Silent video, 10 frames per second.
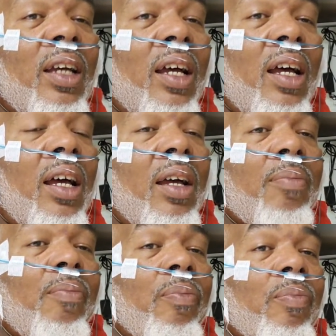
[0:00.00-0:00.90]
Uh,
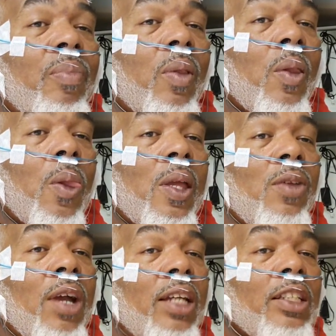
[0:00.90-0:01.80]

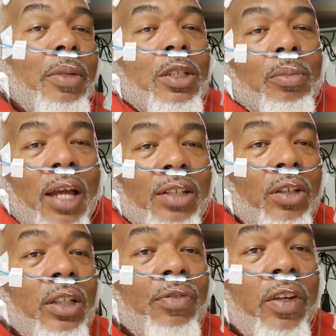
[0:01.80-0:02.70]
you guys, give me some likes
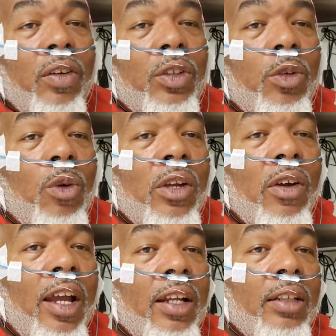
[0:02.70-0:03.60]
on this video too while you're
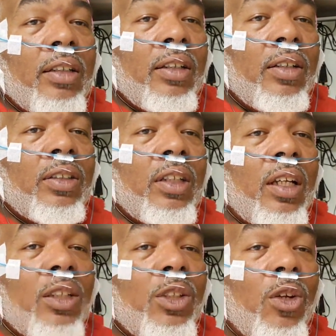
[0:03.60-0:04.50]
at it. There's
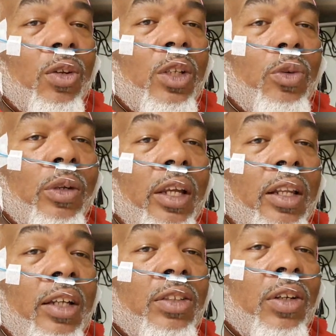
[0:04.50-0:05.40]
uh, only 28
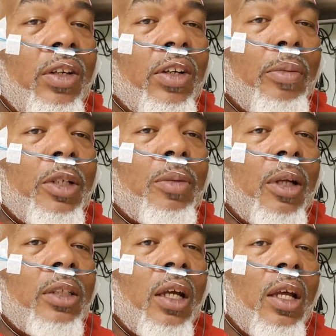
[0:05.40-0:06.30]
likes on here. Give me some
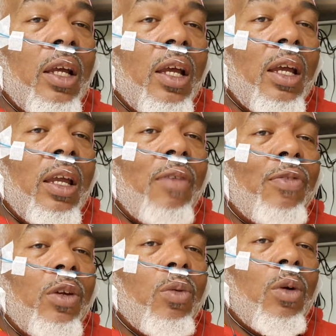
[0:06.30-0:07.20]
likes if
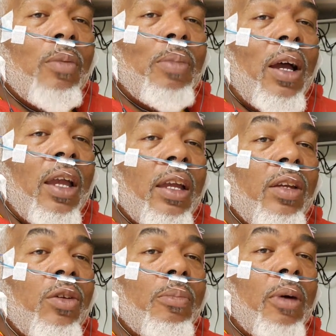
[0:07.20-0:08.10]
you were buying a
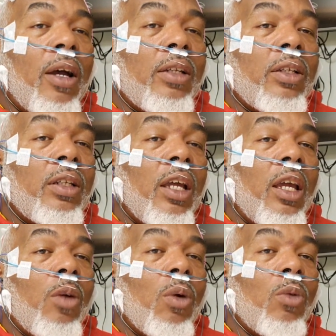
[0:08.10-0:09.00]
new bike
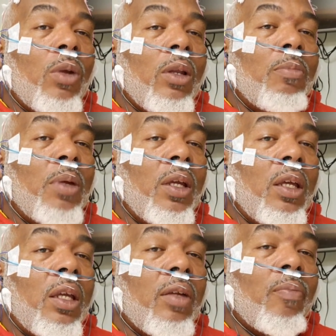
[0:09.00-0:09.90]
today, what would it
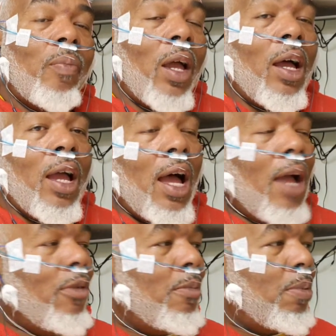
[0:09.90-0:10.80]
be? I, I
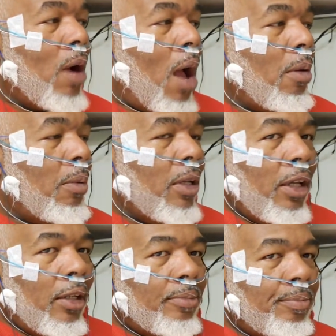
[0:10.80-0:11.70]
would
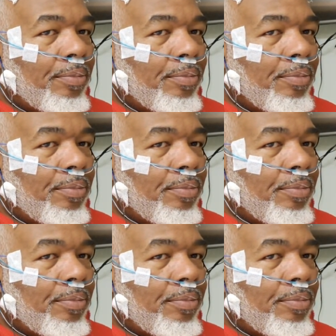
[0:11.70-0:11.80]
probably.